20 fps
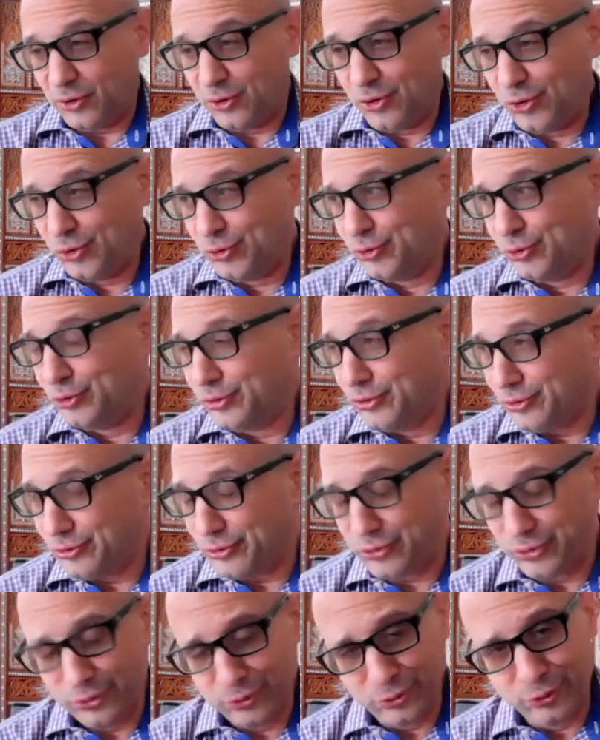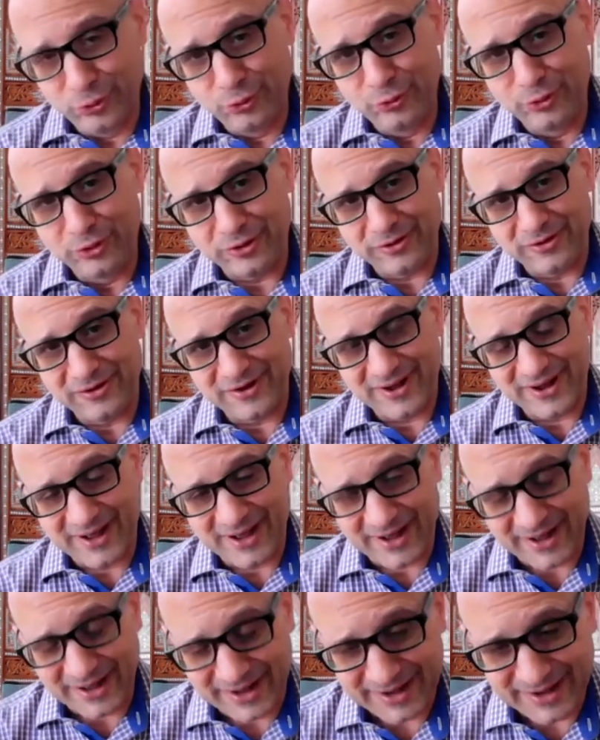who who
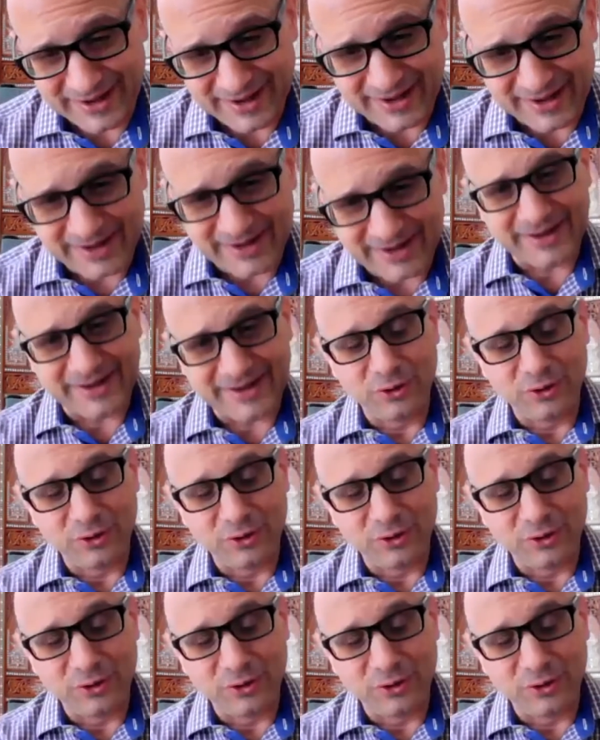uh, uh,